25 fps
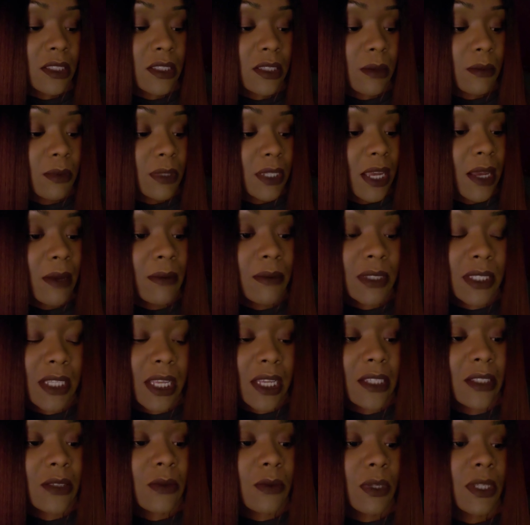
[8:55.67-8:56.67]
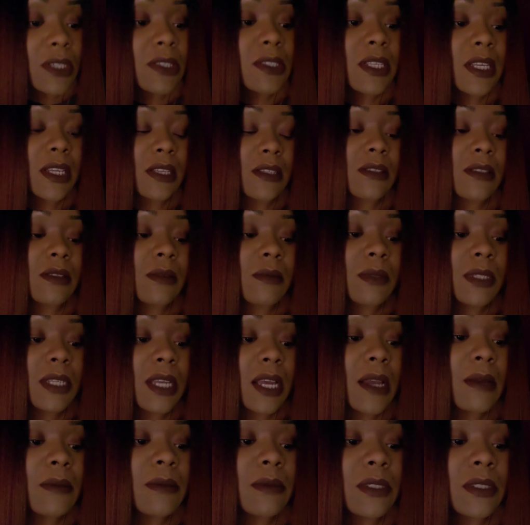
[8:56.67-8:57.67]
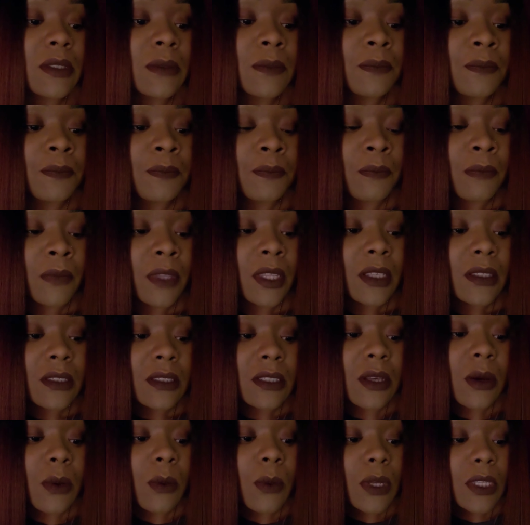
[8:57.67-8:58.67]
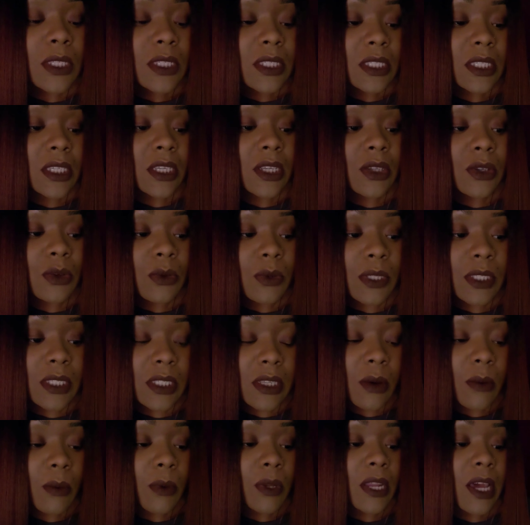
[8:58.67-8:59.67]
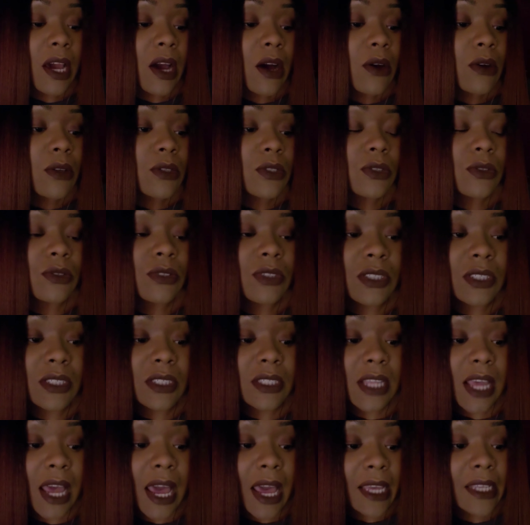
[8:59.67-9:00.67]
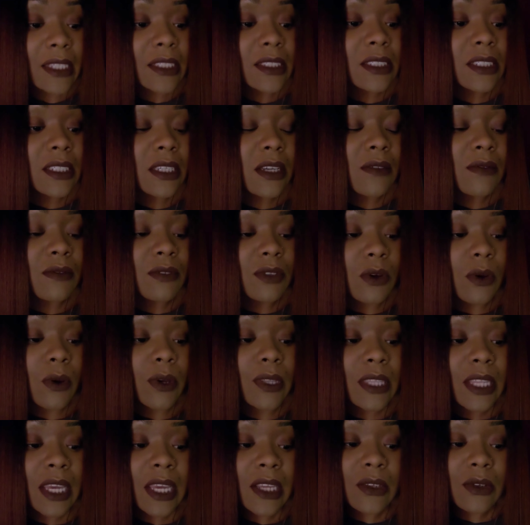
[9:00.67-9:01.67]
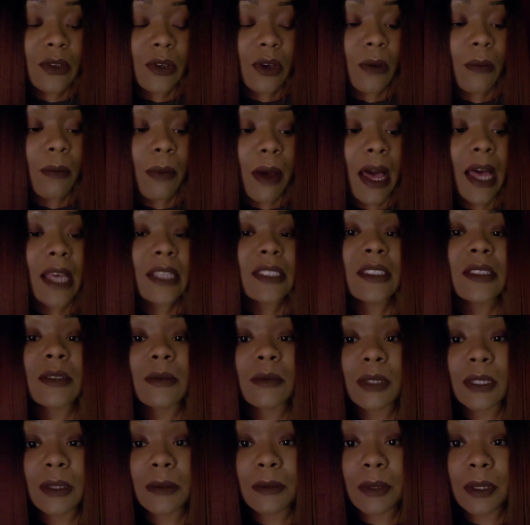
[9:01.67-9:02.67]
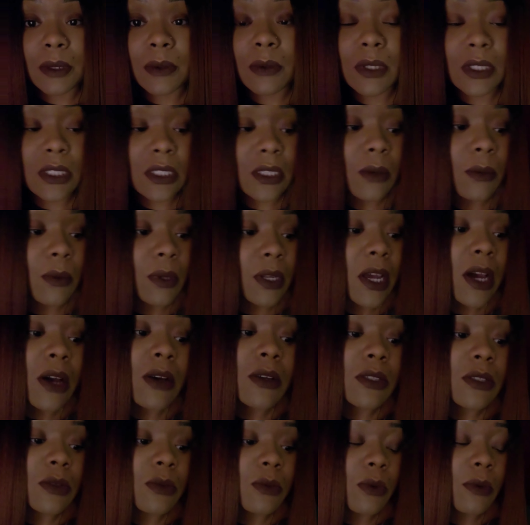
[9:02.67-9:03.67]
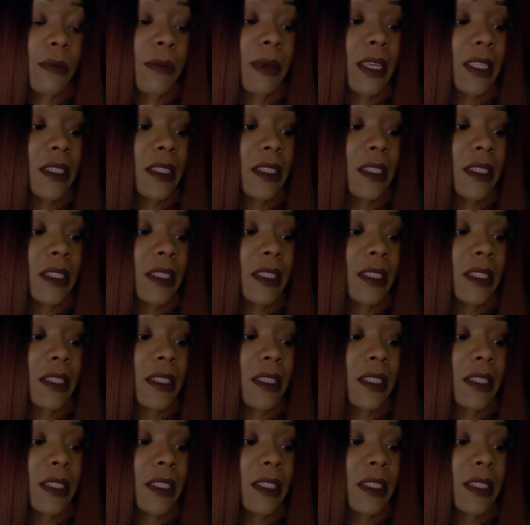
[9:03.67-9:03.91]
Sometimes that's what it takes. Sometimes someone seeing you with someone else, or just the idea of knowing that you could possibly be with someone else, will